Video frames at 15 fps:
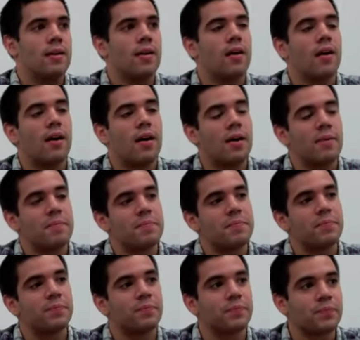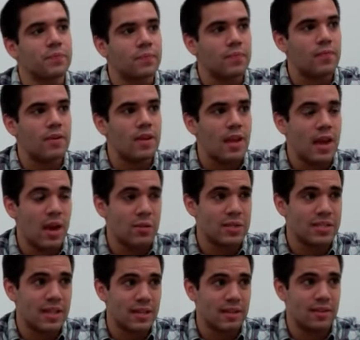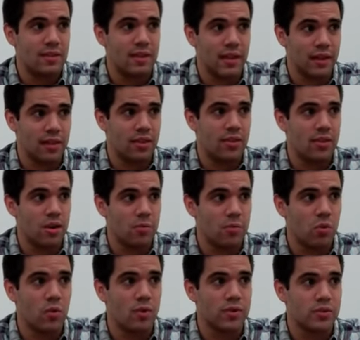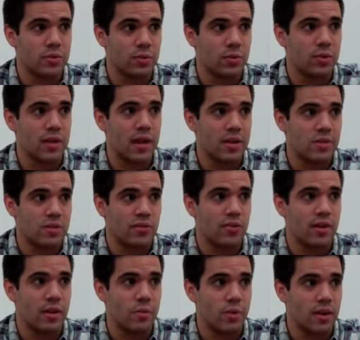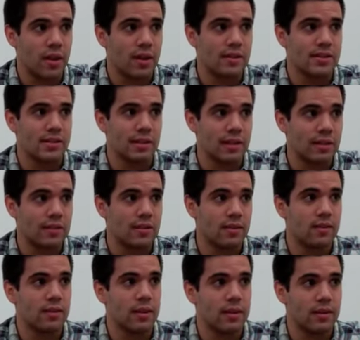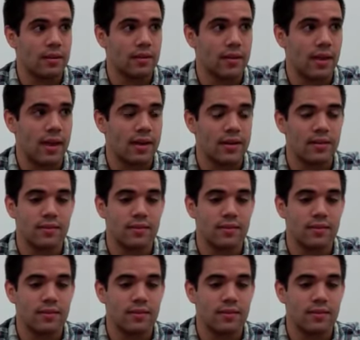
um, I would say like the number one tool that I use for networking is LinkedIn. Like I